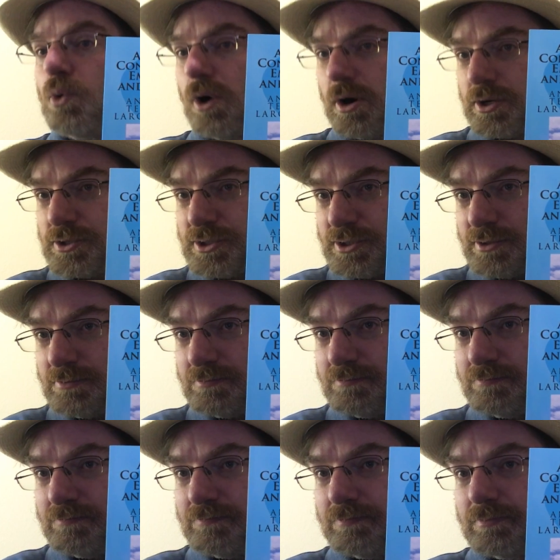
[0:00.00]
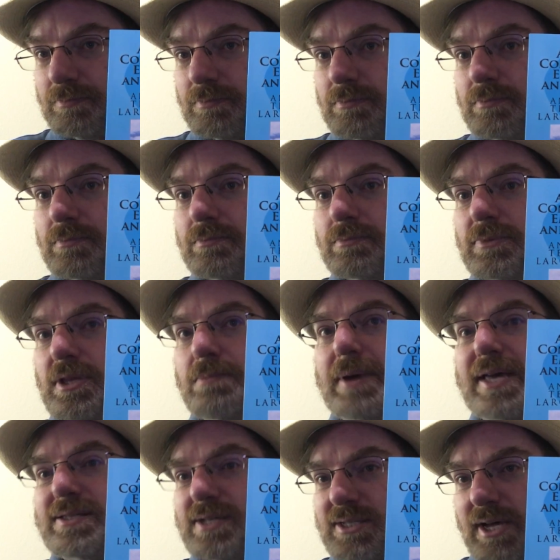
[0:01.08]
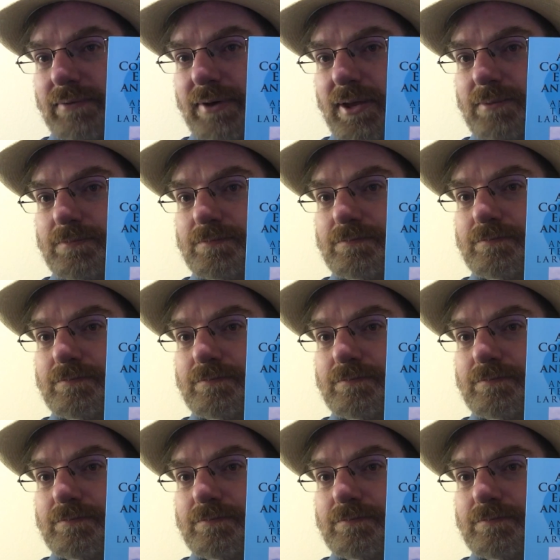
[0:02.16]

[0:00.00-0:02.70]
it works, the basics of it,